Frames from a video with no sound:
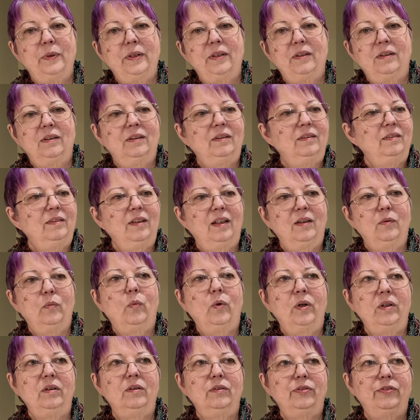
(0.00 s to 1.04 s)
been a
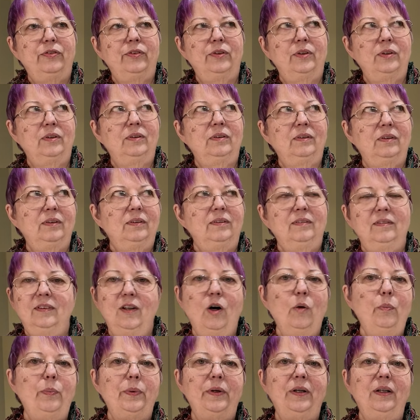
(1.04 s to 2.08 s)
wonderful
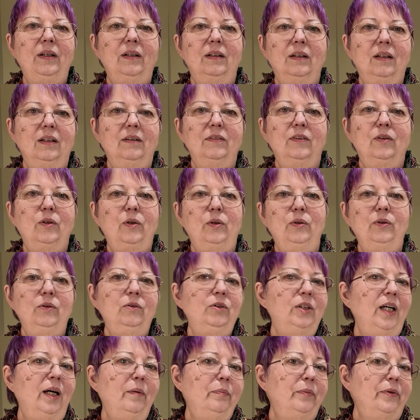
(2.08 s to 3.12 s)
opening of a whole
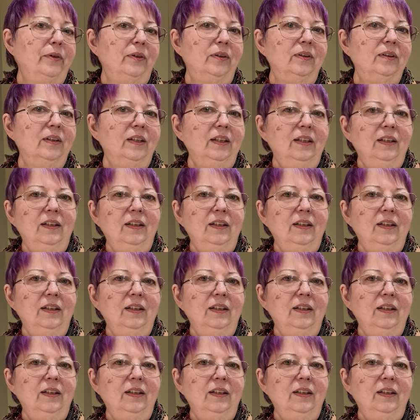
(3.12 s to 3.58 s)
new chapter.